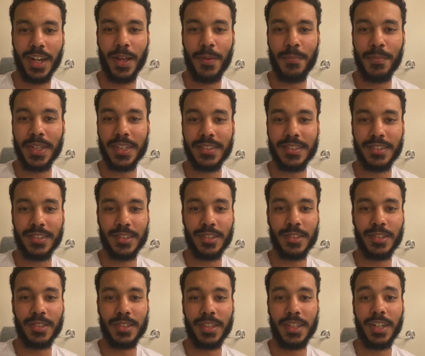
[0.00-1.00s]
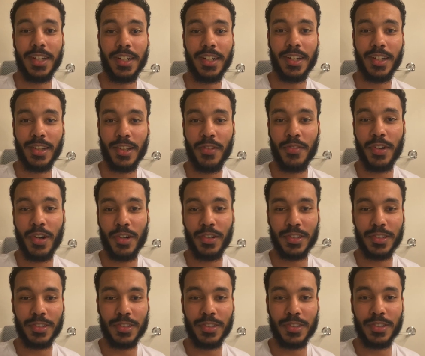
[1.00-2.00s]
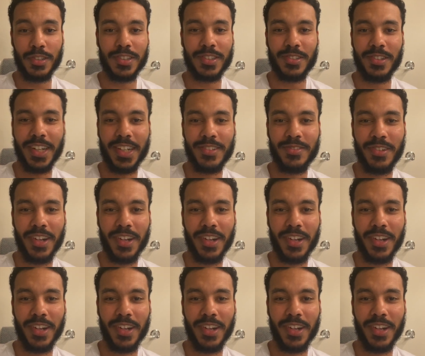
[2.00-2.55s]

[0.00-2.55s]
I miss you and I love all you first grade